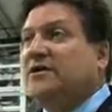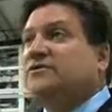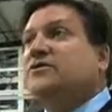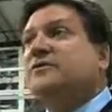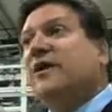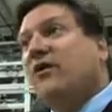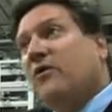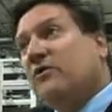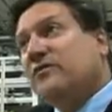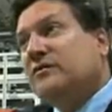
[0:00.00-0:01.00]
So the
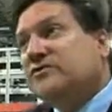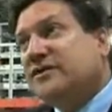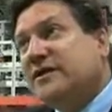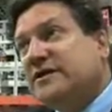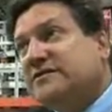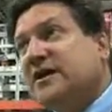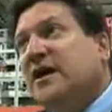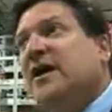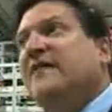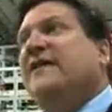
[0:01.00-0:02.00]
whole notion is
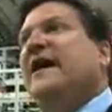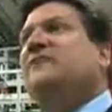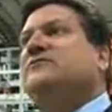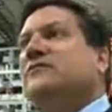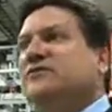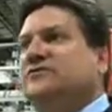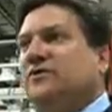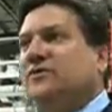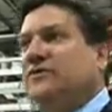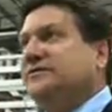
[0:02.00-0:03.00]
the outdoor
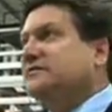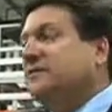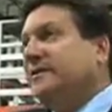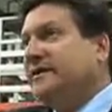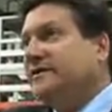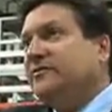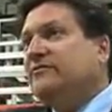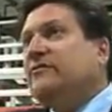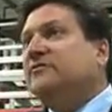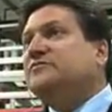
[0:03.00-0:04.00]
solar is limited
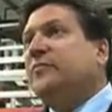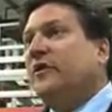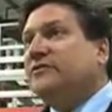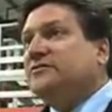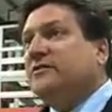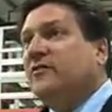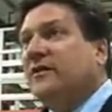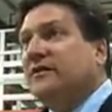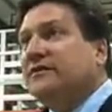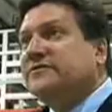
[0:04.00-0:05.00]
to those parts where
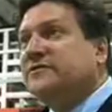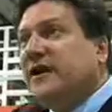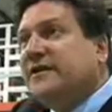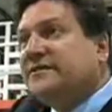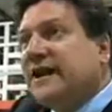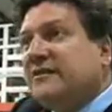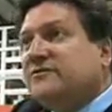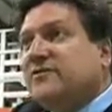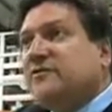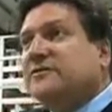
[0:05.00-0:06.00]
their sun is
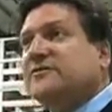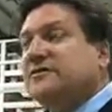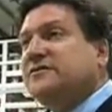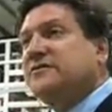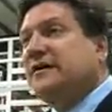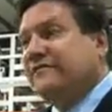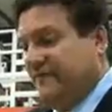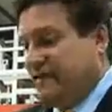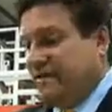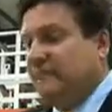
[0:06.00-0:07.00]
outdoors. This stuff
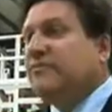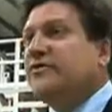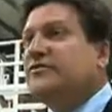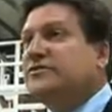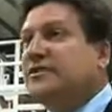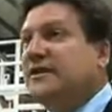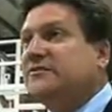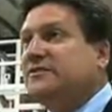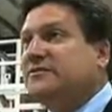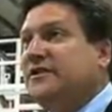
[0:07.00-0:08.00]
produces
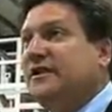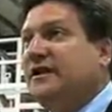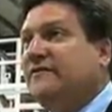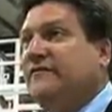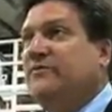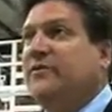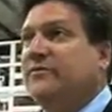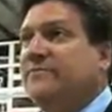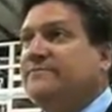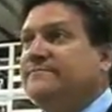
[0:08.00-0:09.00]
electricity on a full moon.
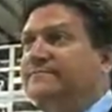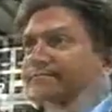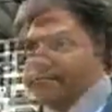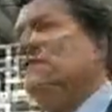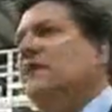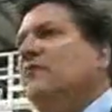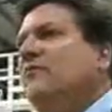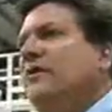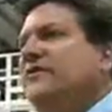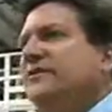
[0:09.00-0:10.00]

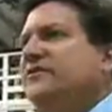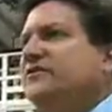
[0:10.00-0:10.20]
What can